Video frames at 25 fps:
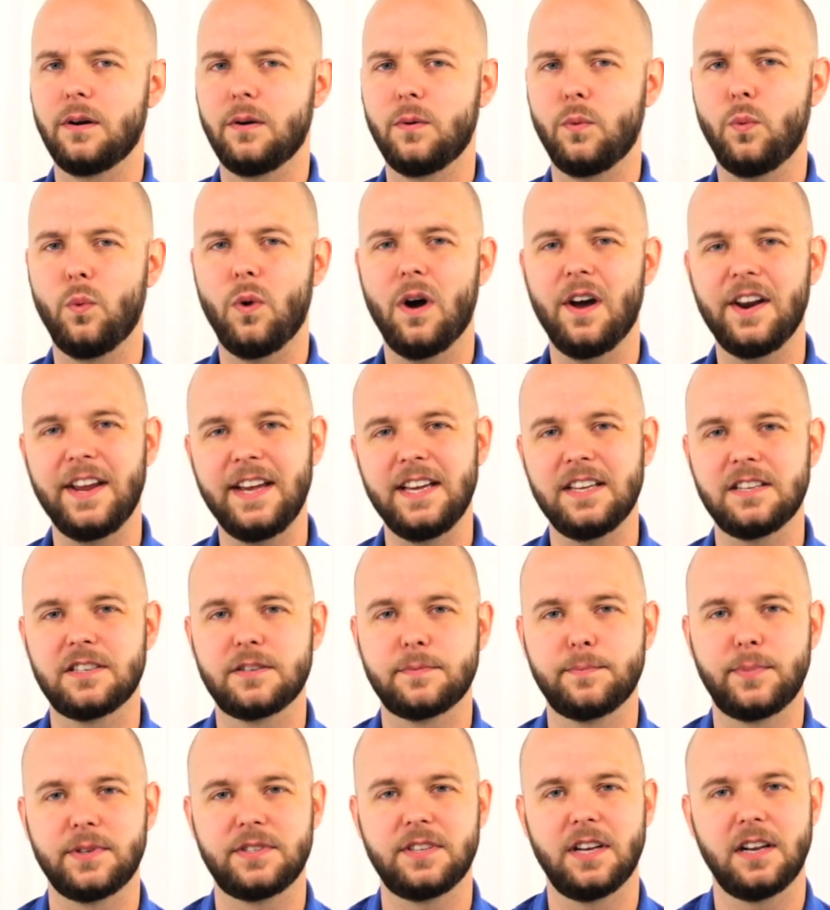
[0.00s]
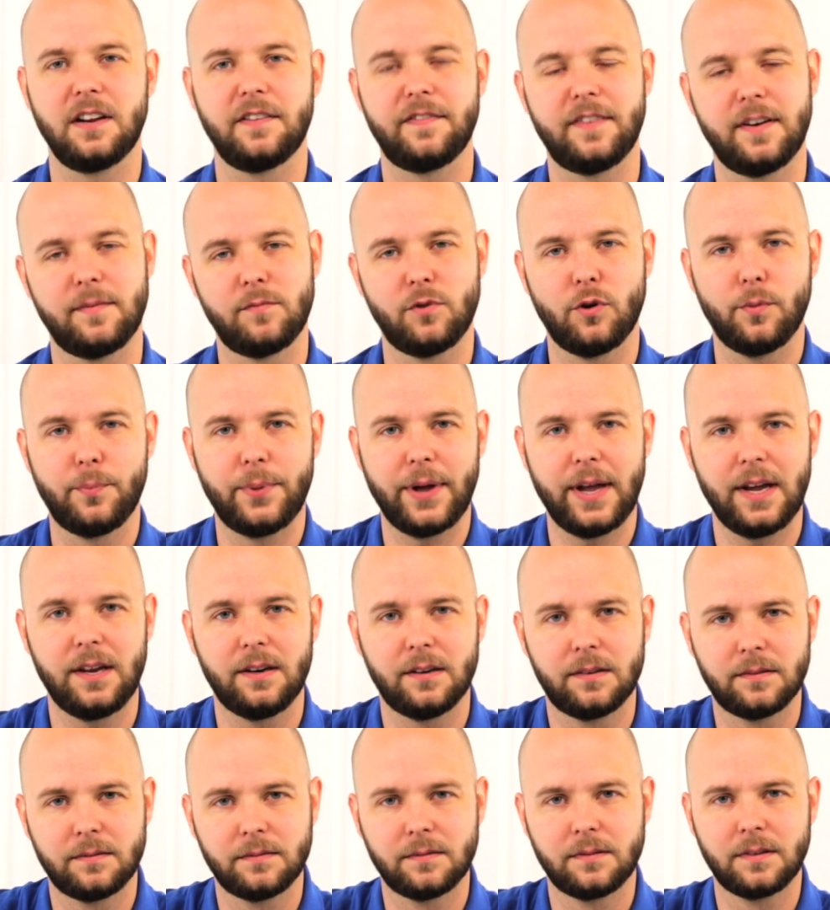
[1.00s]
What is patellofemoral
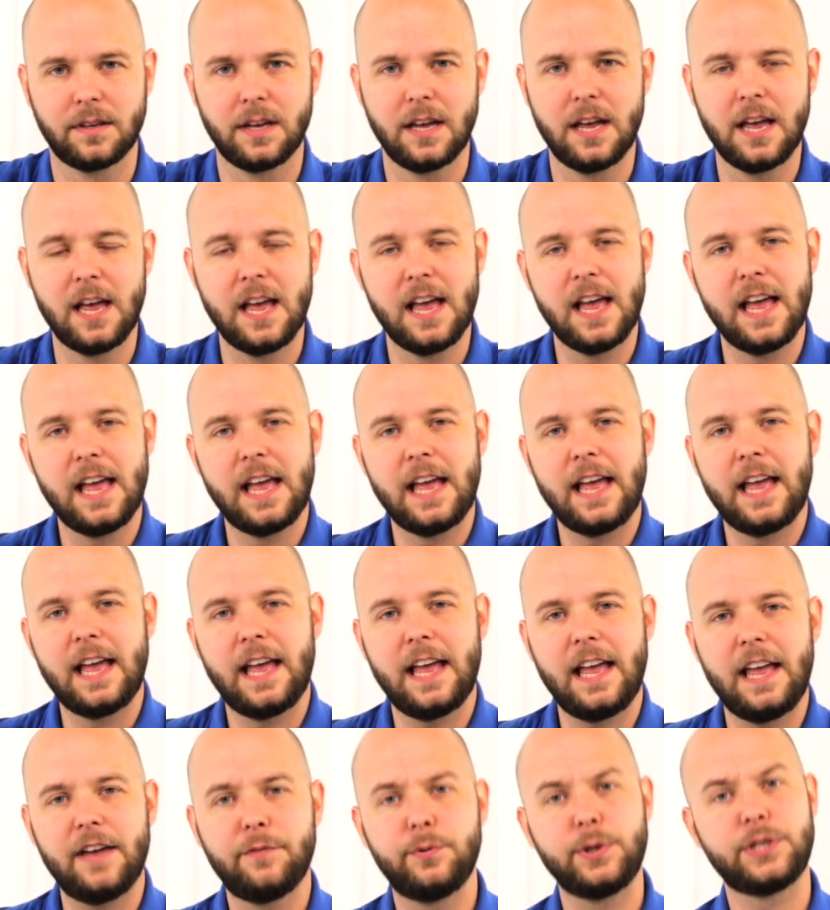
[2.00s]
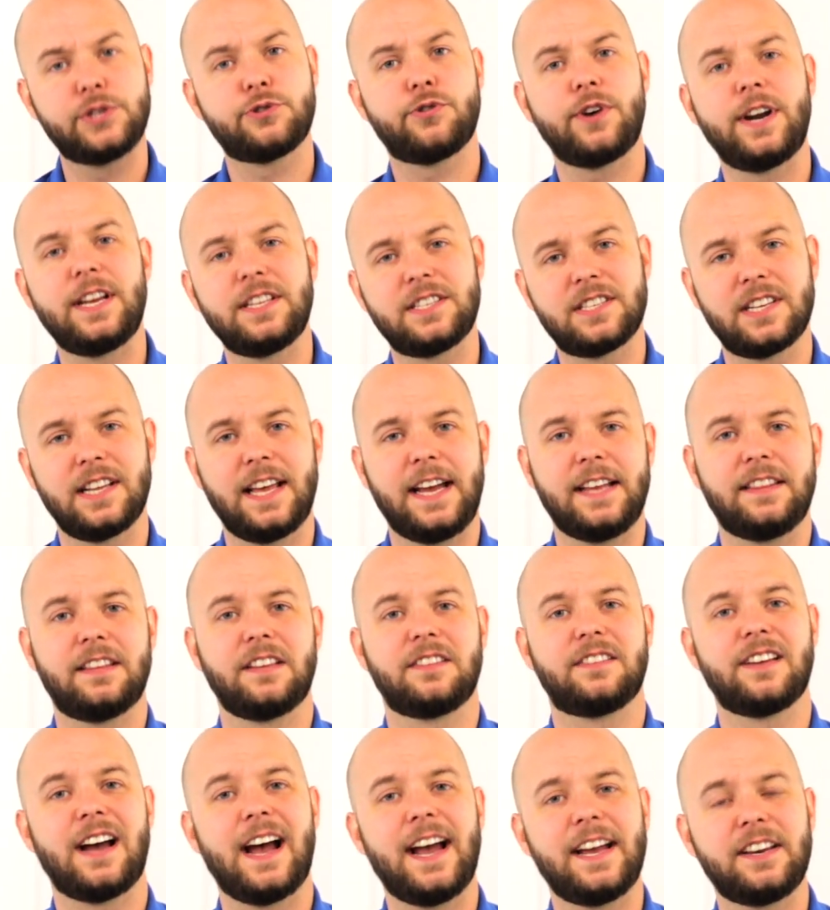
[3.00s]
pain? If we translate the
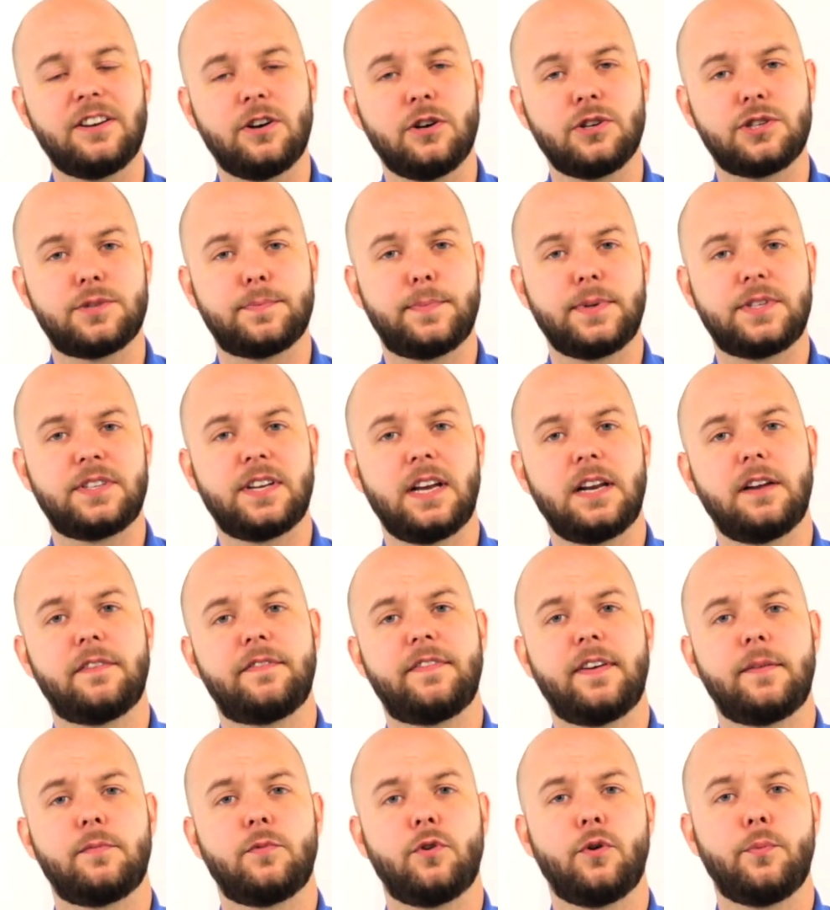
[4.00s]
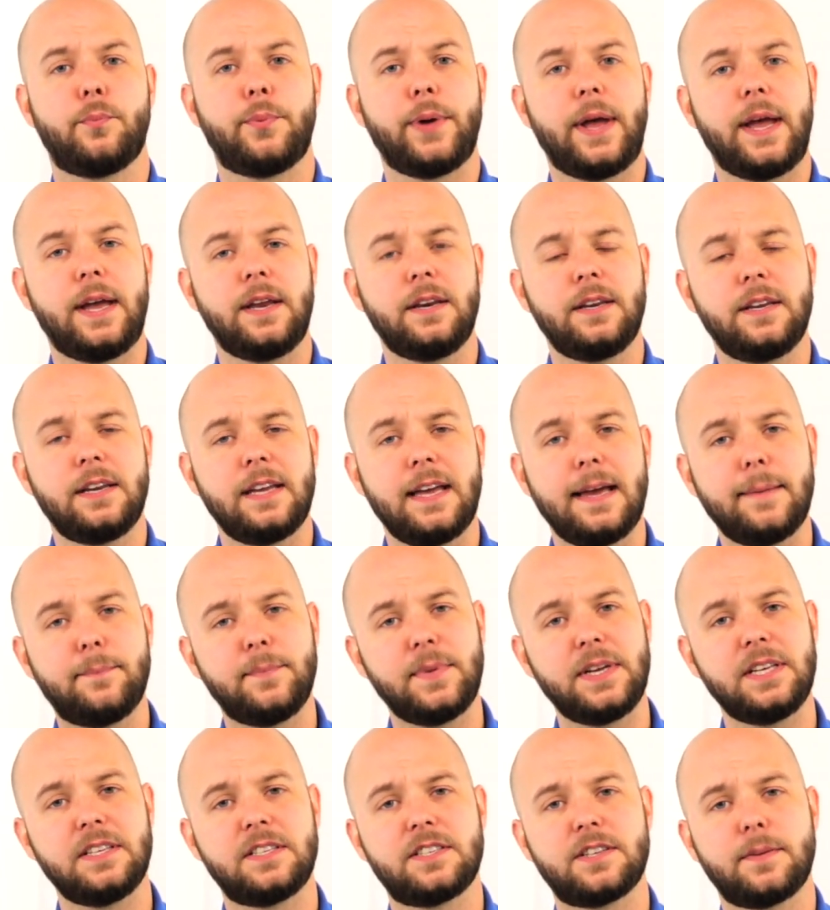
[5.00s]
diagnosed patellofemoral pain, it
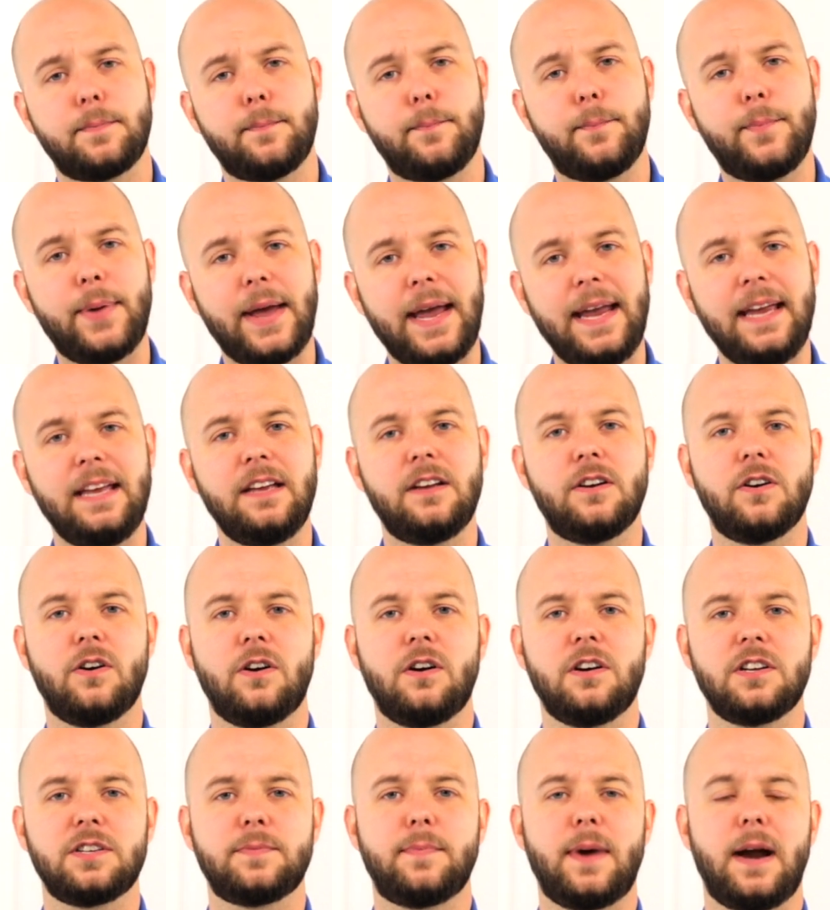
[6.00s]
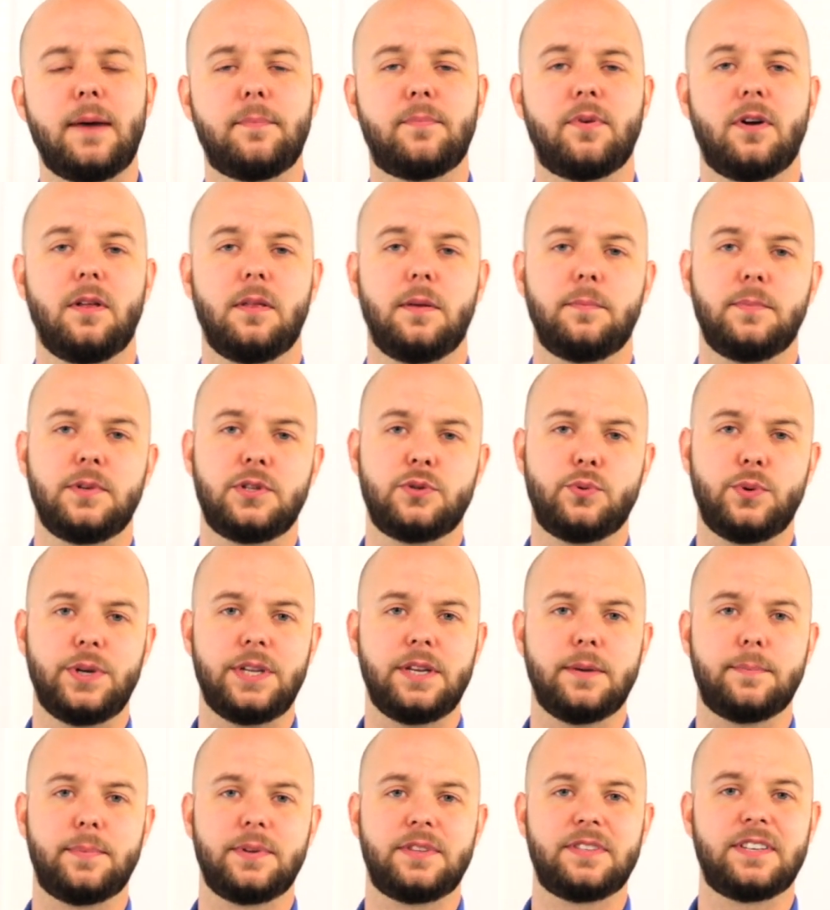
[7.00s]
means pain caused by a problem
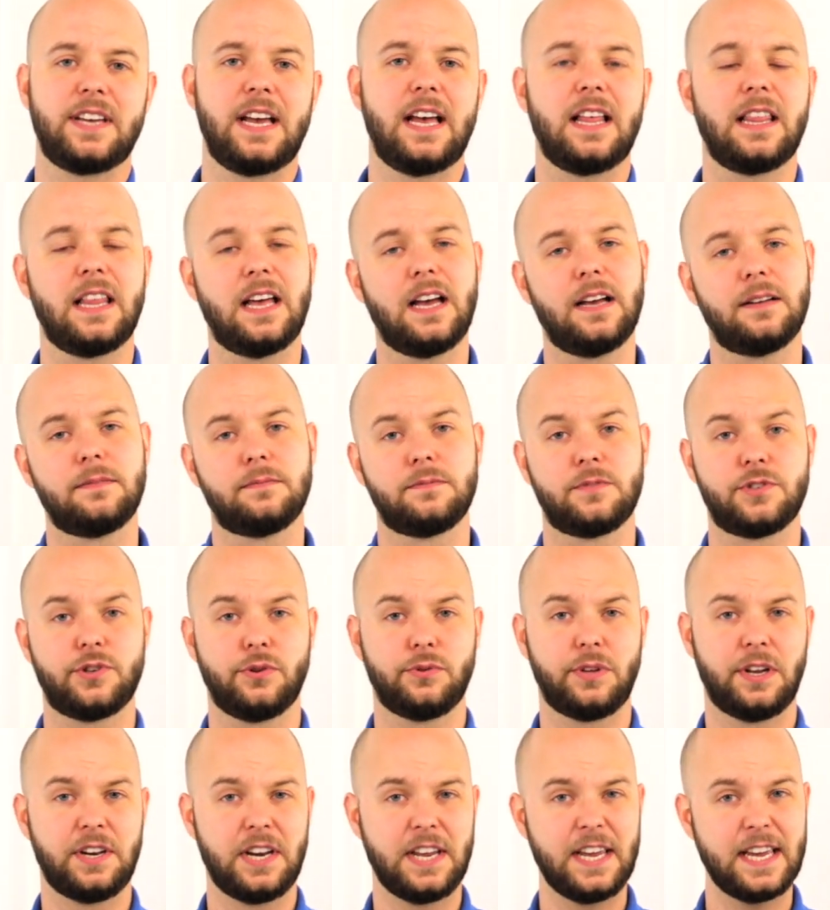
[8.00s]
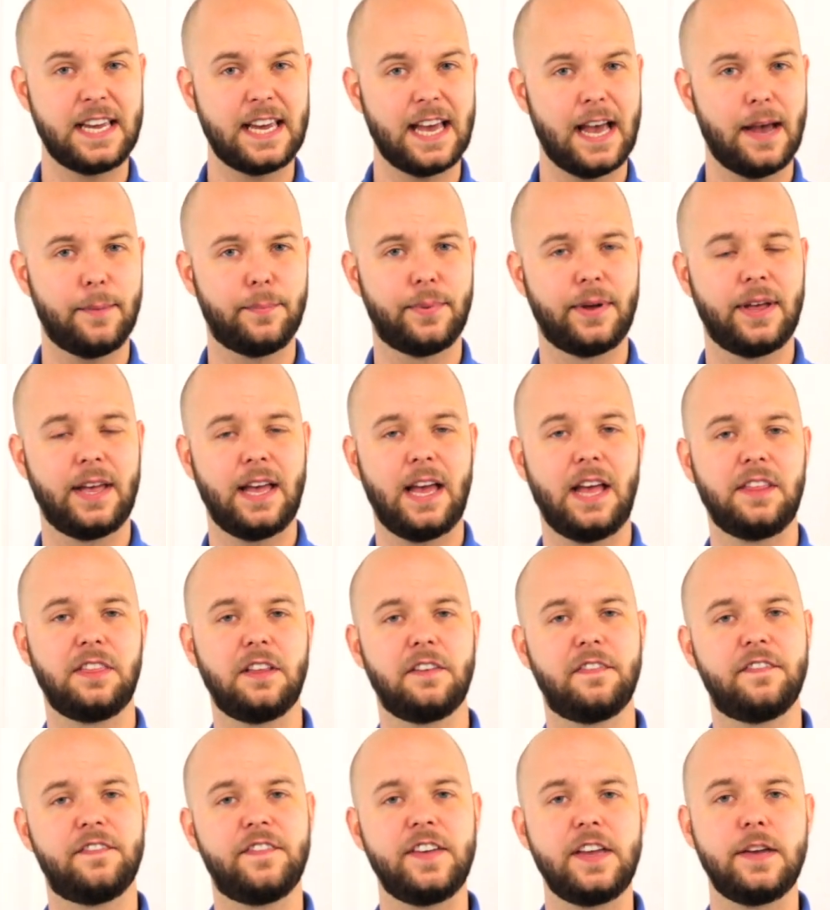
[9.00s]
between the patella, so the kneecap, and
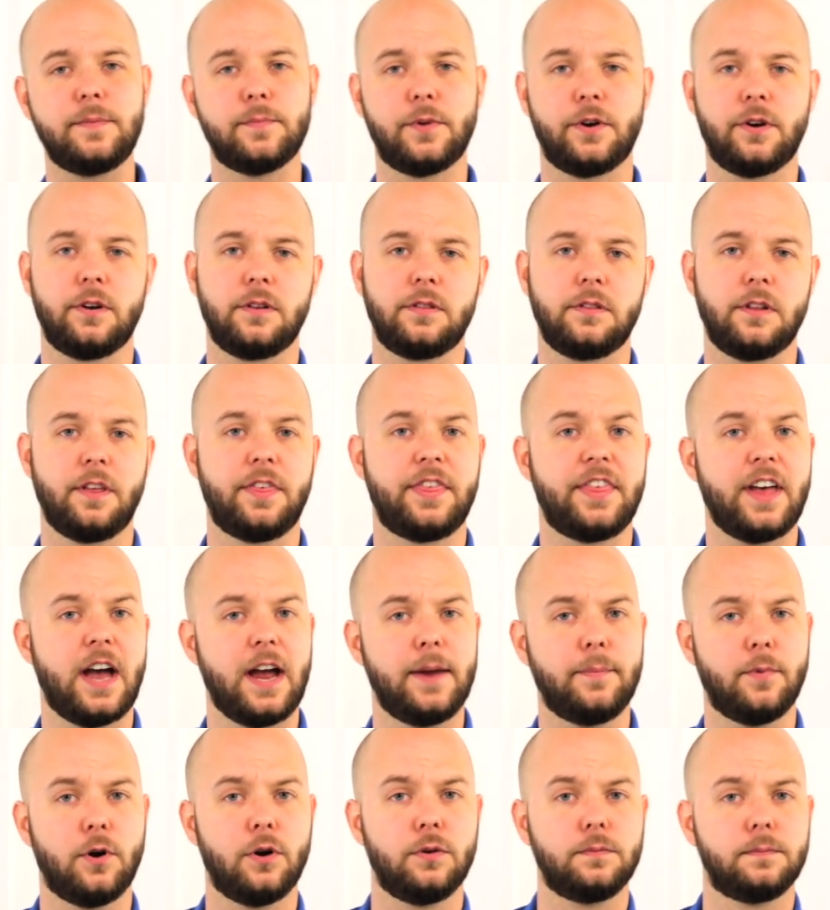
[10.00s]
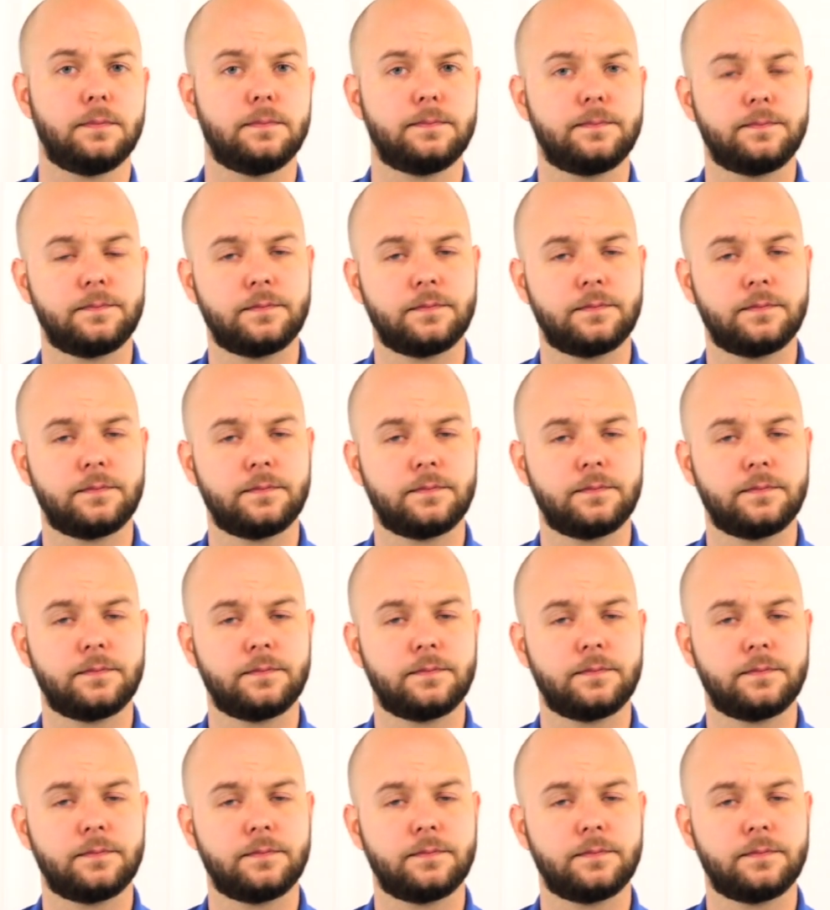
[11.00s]
the femur, the thigh bone.